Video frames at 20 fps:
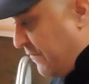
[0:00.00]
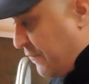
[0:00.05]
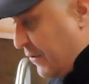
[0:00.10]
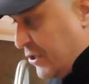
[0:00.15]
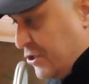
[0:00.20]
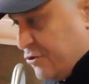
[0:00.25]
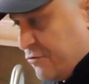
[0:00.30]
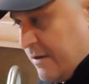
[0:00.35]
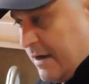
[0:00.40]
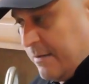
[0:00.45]

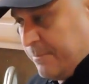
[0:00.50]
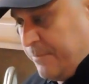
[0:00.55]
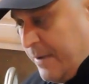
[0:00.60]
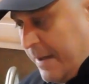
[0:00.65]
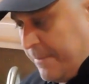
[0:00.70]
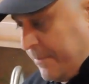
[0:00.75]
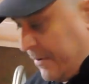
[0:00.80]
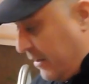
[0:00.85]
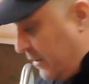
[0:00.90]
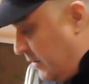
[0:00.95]
fresh ground
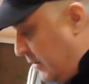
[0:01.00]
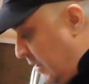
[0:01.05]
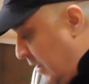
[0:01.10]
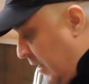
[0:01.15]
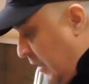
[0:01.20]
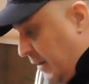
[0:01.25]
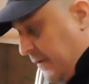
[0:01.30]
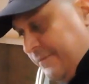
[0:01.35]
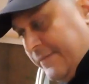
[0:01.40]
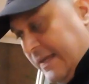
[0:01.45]
pepper.
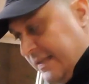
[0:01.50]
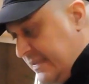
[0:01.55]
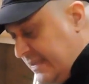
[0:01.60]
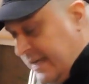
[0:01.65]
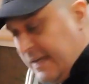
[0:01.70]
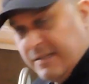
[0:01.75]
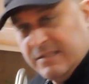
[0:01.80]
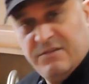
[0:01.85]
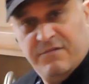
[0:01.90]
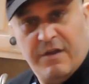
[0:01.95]
That's
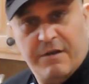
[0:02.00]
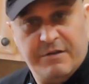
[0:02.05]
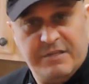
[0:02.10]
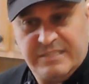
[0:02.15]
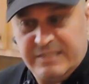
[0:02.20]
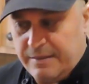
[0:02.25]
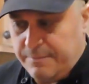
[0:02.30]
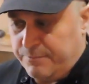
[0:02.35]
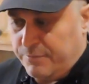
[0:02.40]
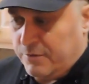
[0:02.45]
it. It's very
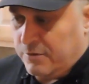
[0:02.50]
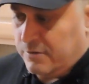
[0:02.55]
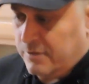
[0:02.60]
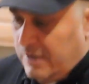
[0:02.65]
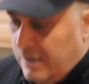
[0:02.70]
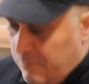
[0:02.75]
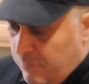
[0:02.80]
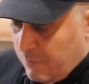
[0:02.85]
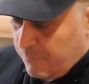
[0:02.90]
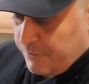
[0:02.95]
simple.
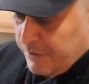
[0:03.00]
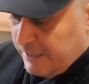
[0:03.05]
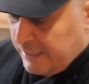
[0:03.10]
And what we're